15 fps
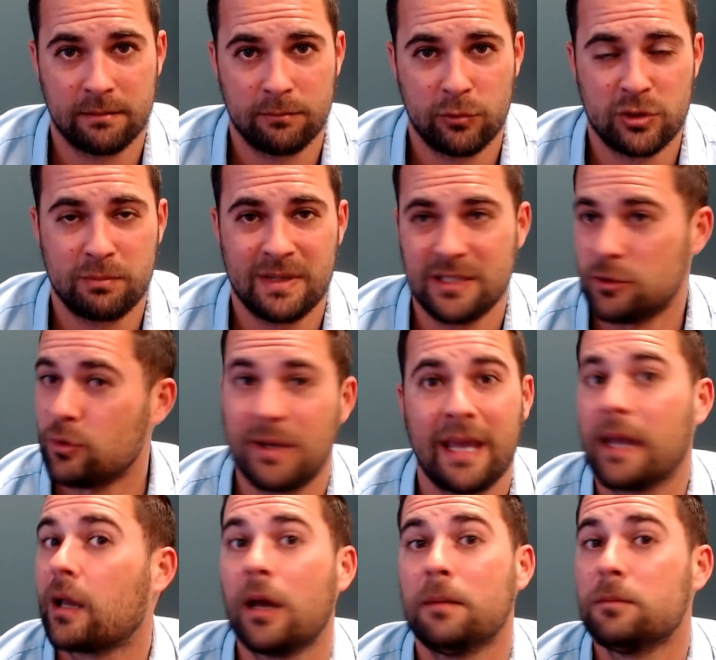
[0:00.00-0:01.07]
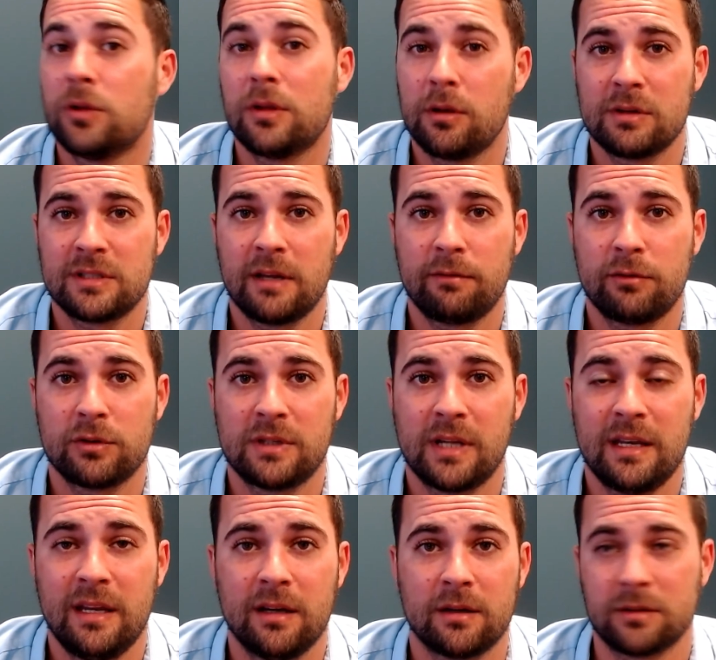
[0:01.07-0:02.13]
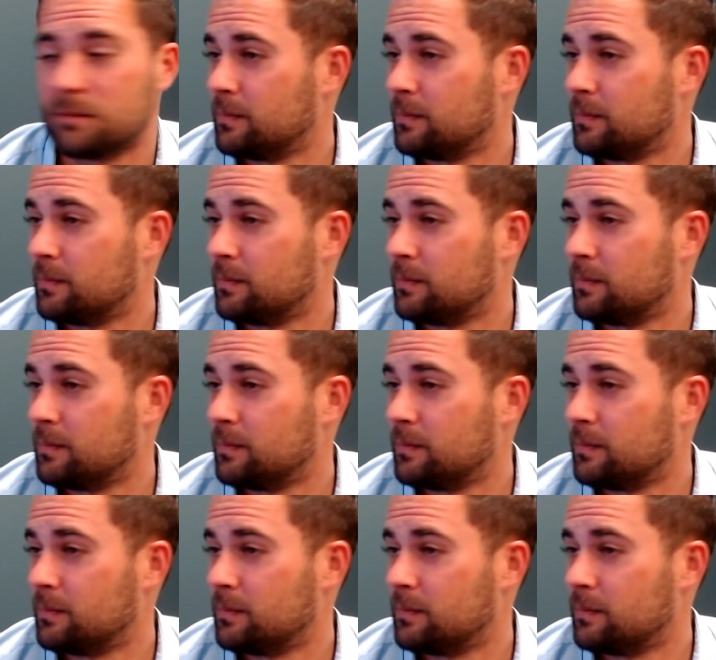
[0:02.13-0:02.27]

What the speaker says: which means you can't come to the USA for 10 years.